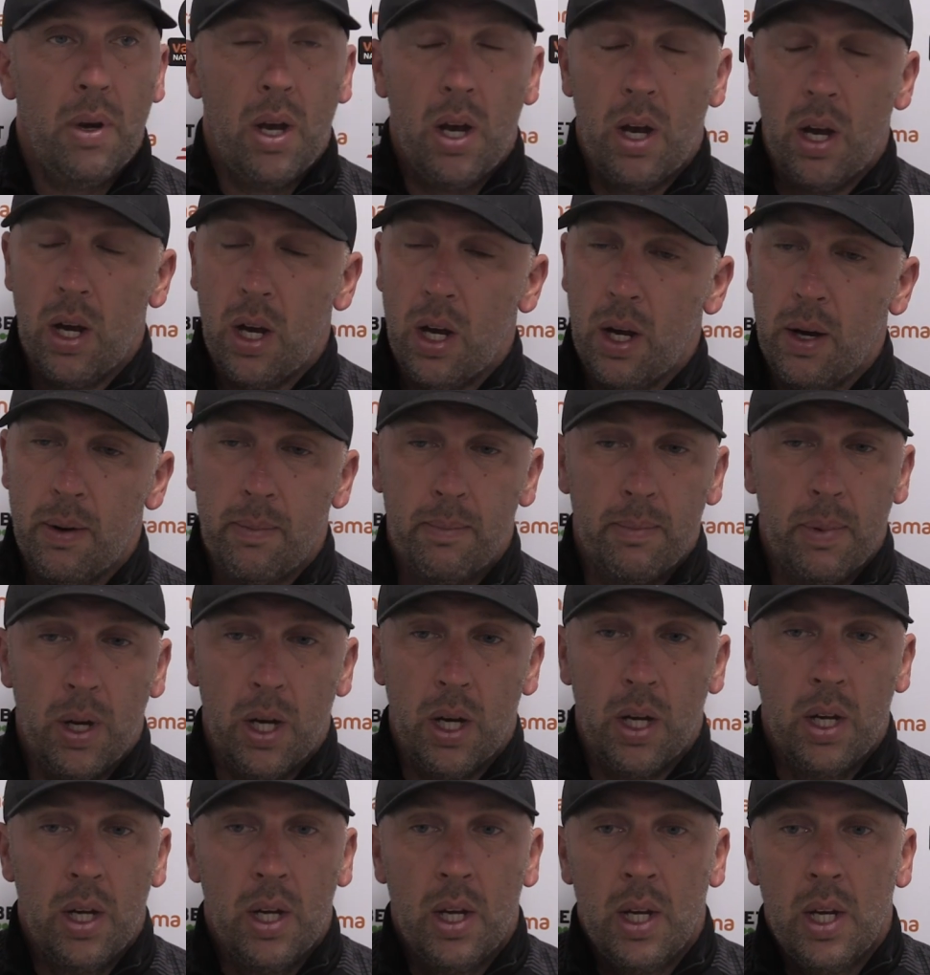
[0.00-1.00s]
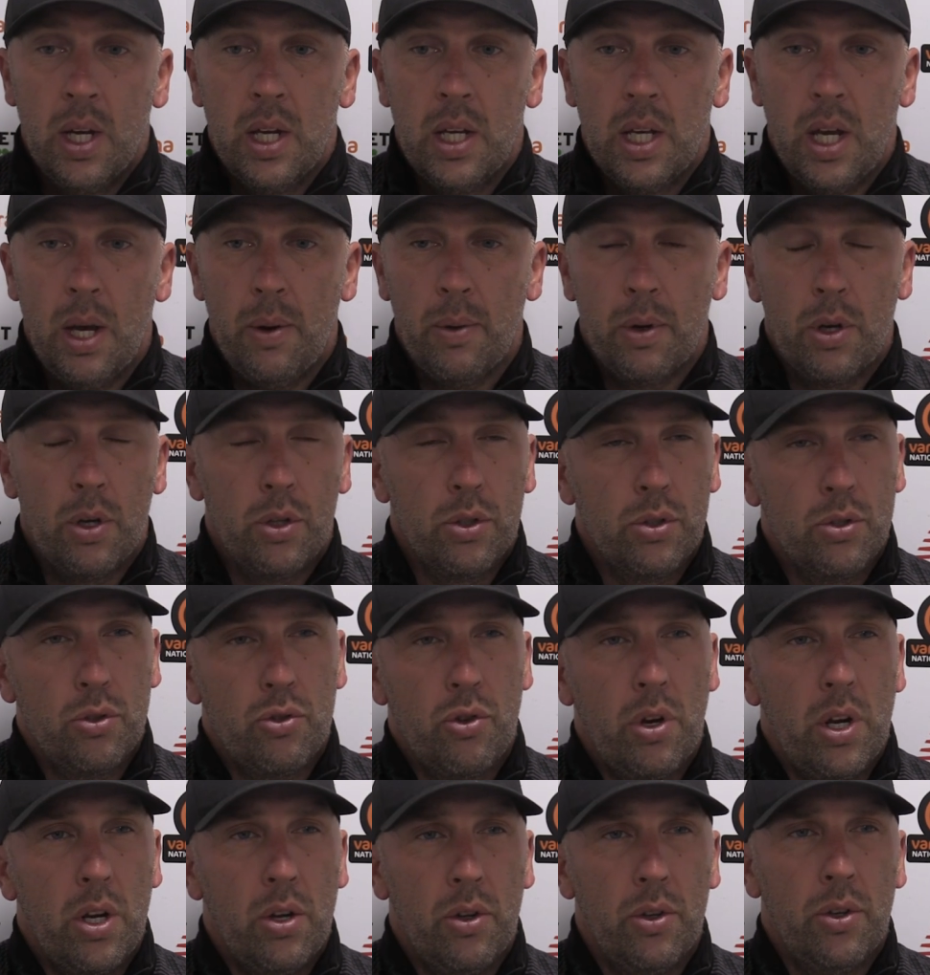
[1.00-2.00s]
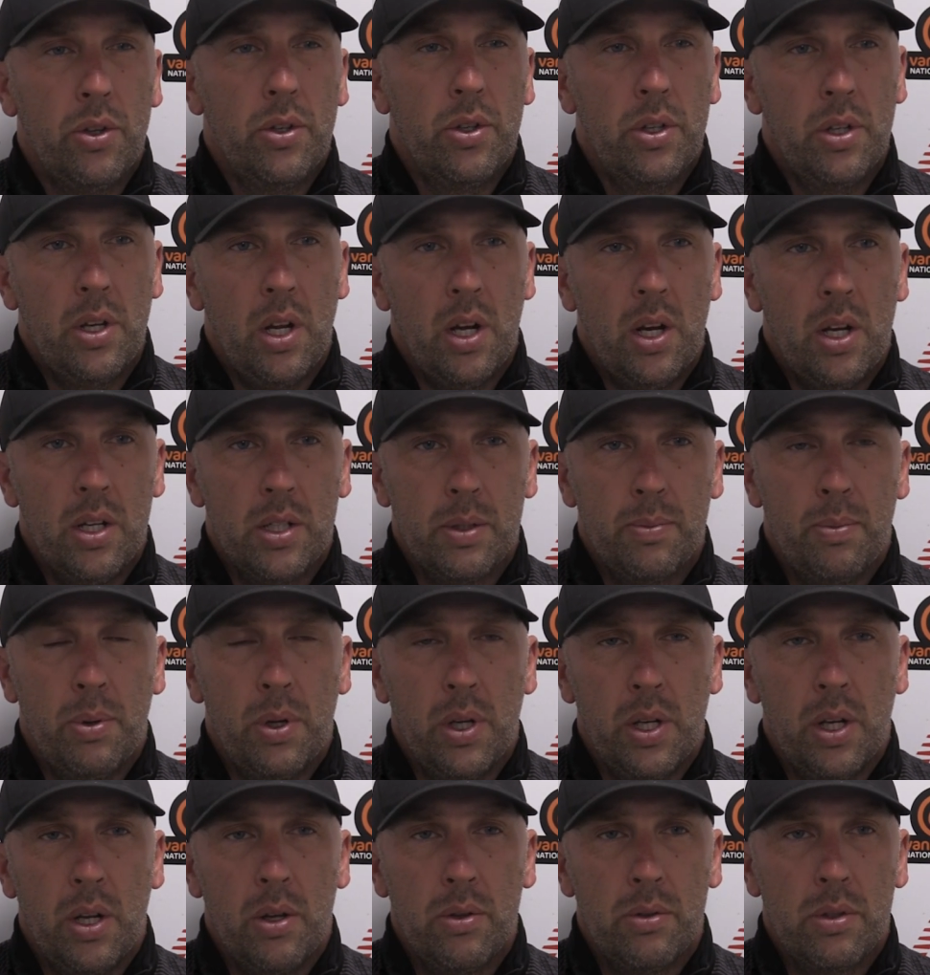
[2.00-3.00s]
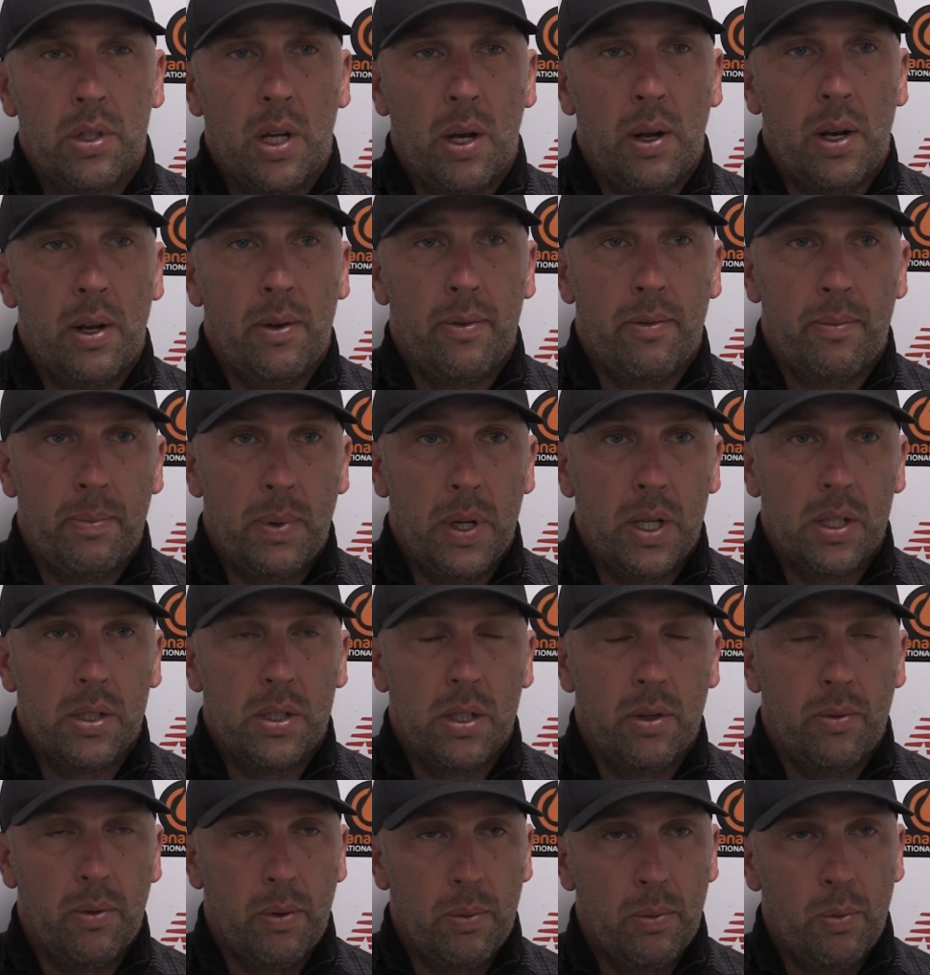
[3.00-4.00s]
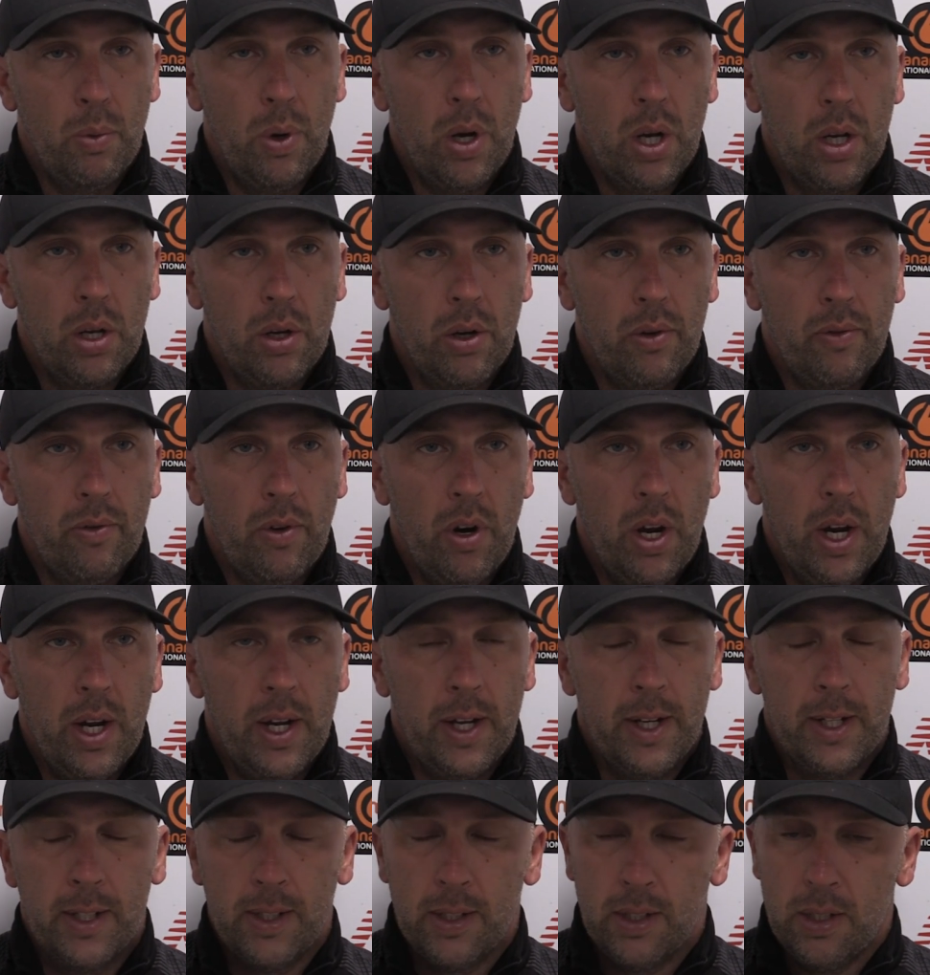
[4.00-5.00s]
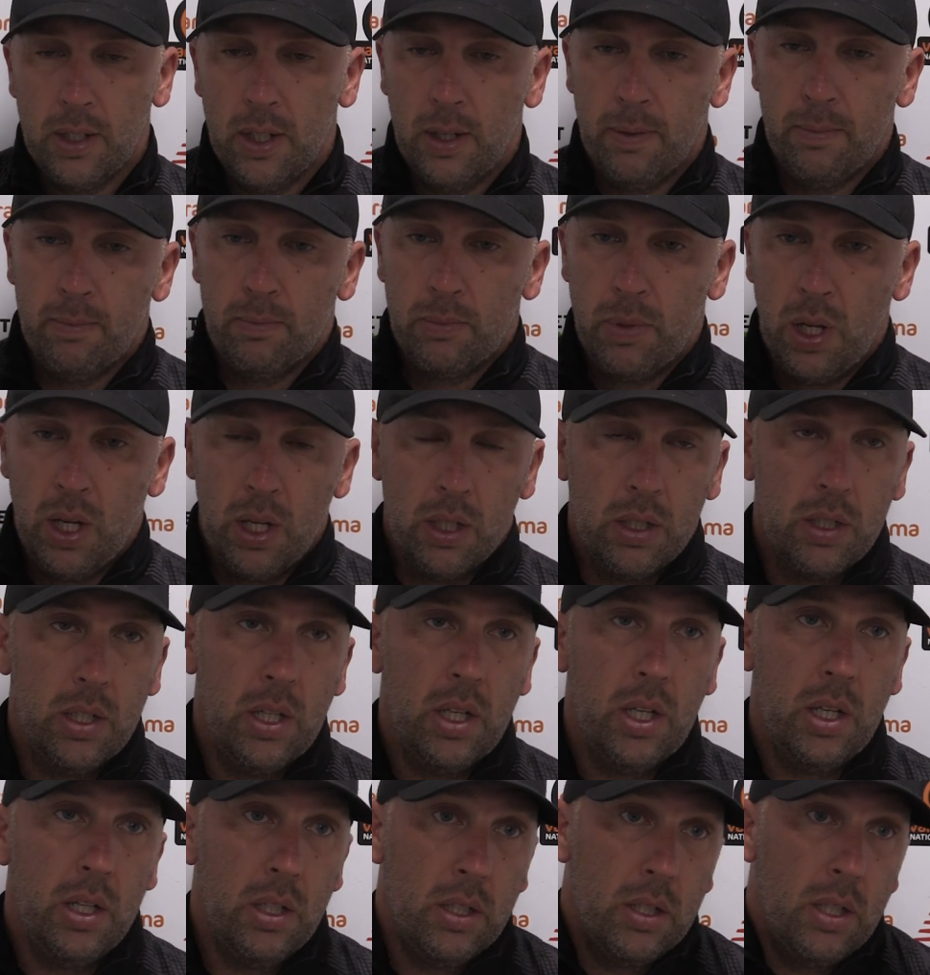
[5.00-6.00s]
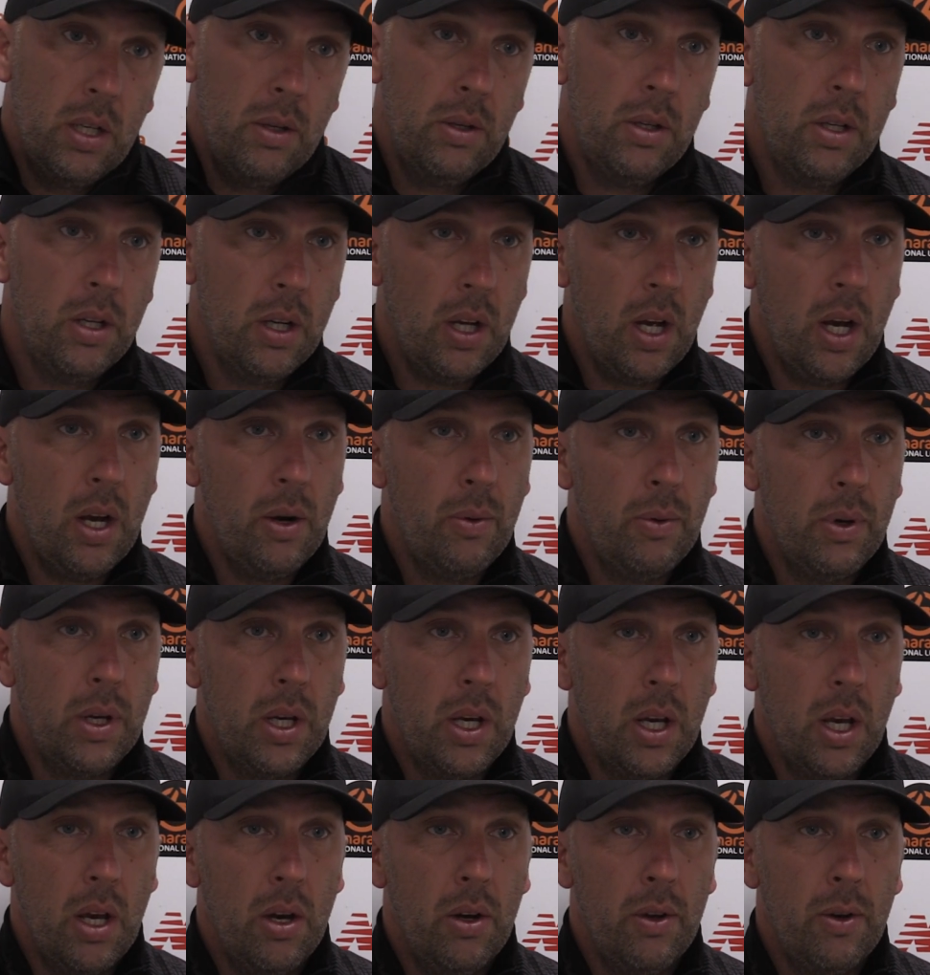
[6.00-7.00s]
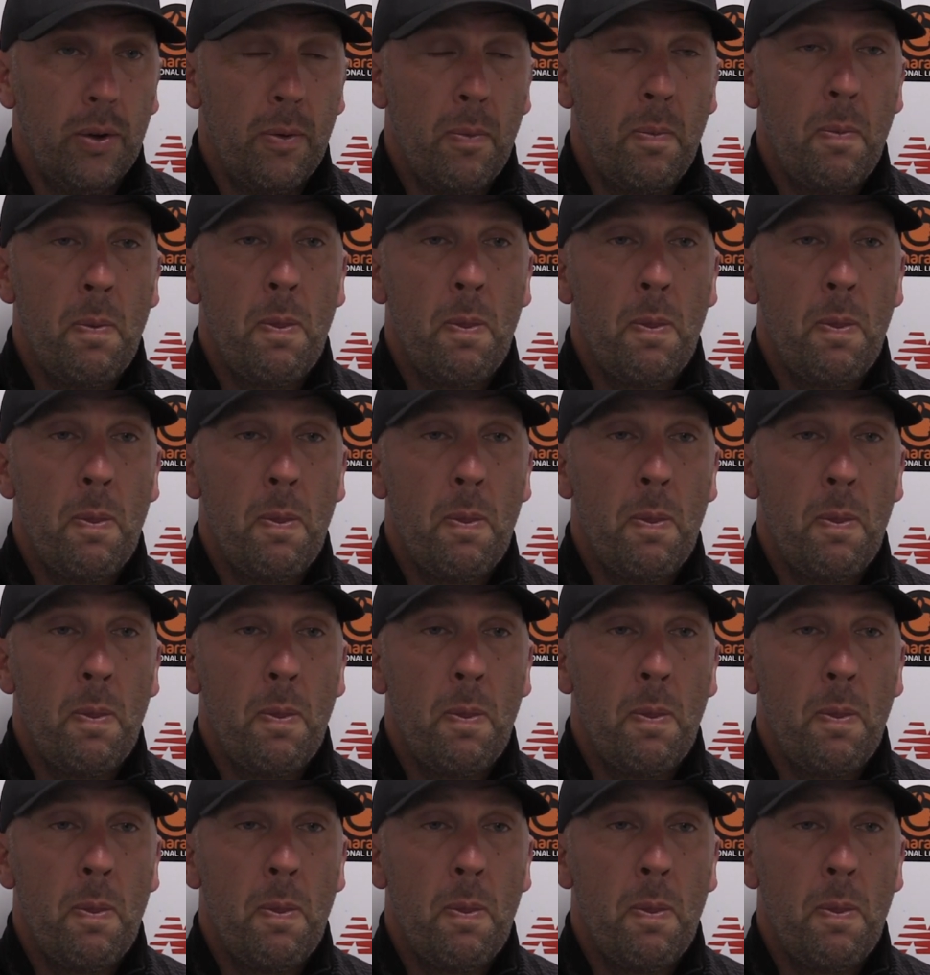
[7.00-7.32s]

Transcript: we concentrate on us putting those couple of bits that we've been working on right, and see how we can get on.